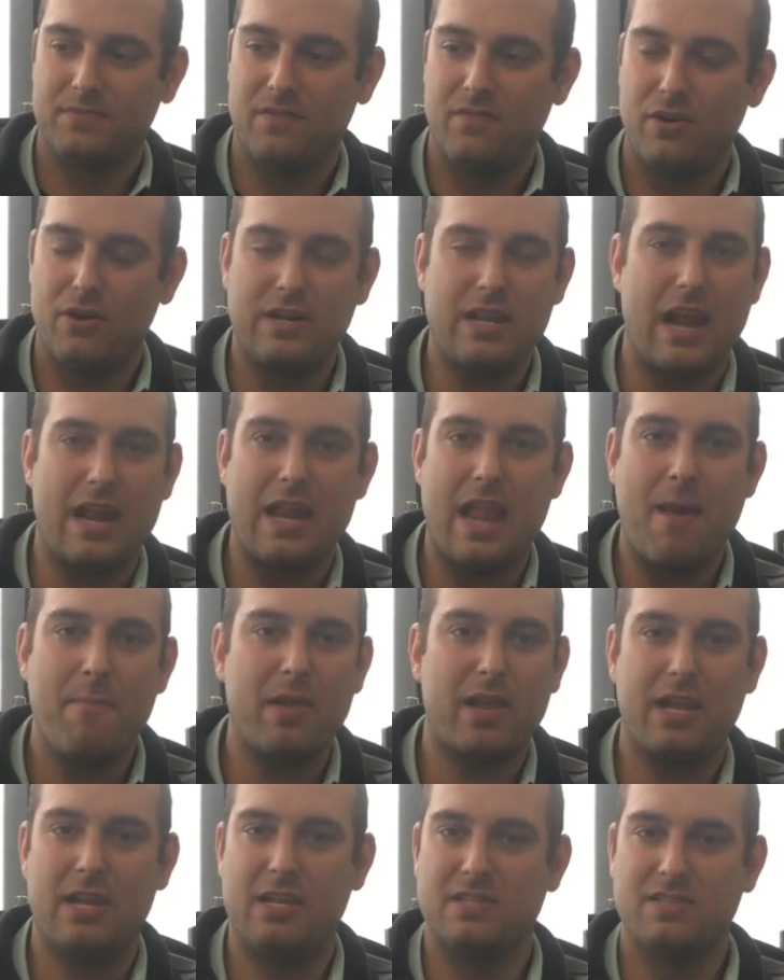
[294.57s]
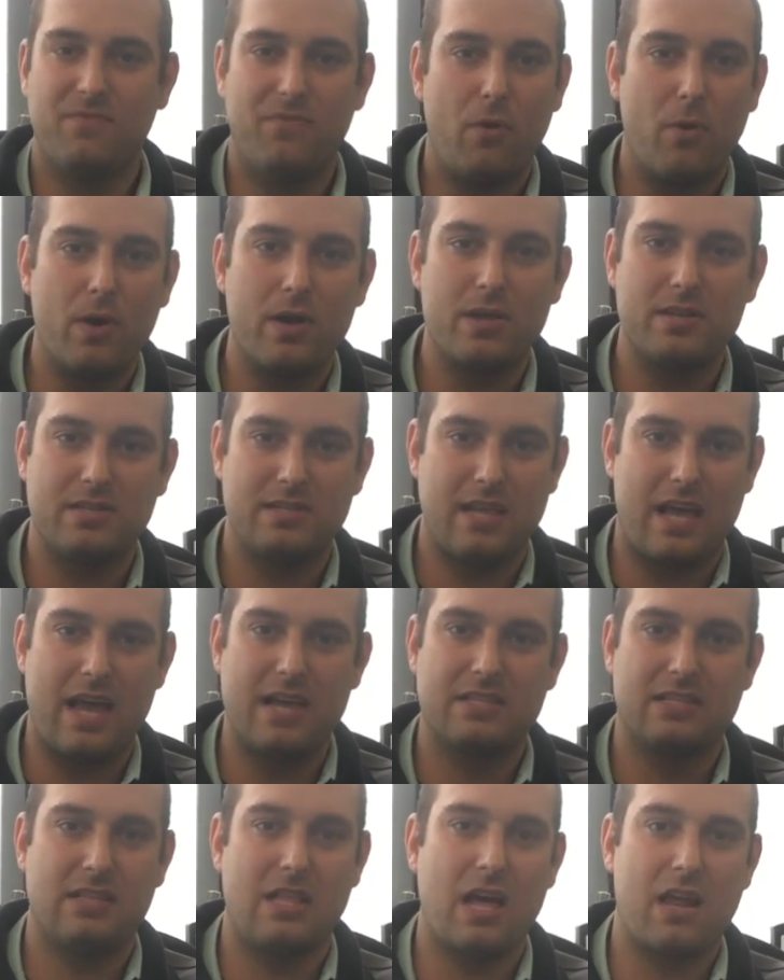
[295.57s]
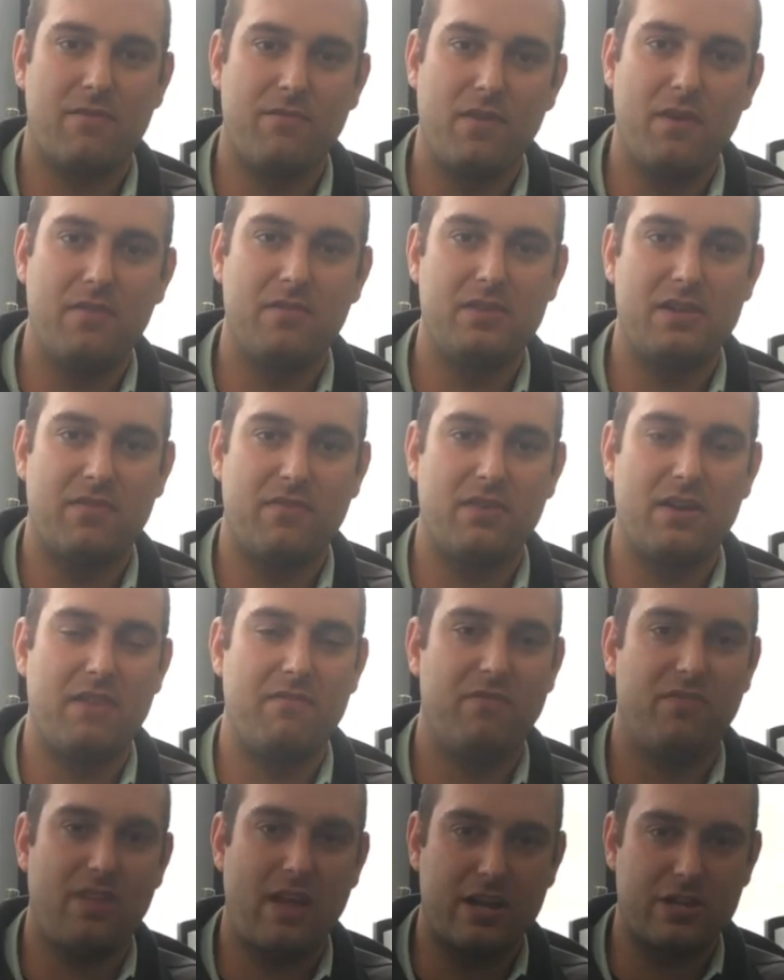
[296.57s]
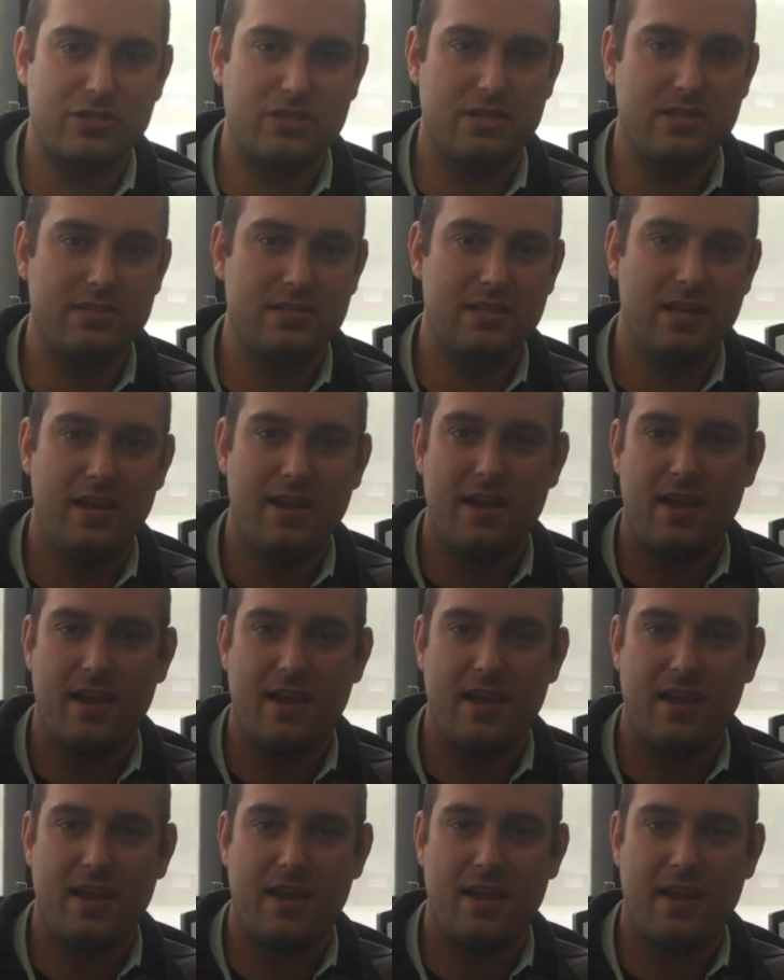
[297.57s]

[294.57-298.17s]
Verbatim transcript: very dynamic in his voice, has a lot of different inflections,